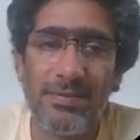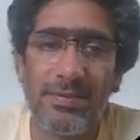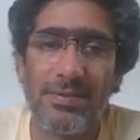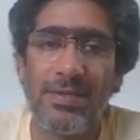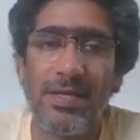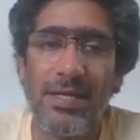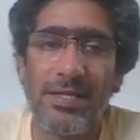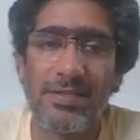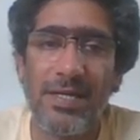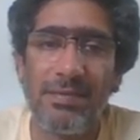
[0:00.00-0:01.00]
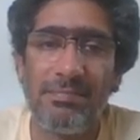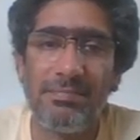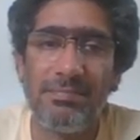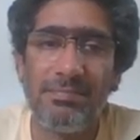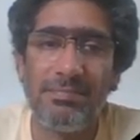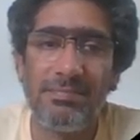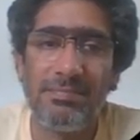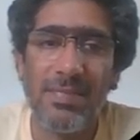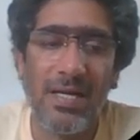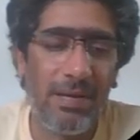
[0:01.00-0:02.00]
So till the next time,
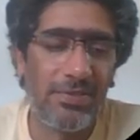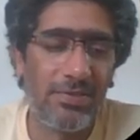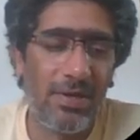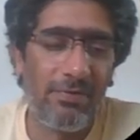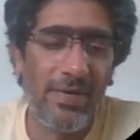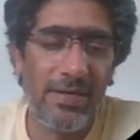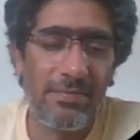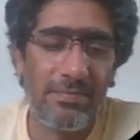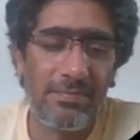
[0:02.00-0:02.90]
happy solving.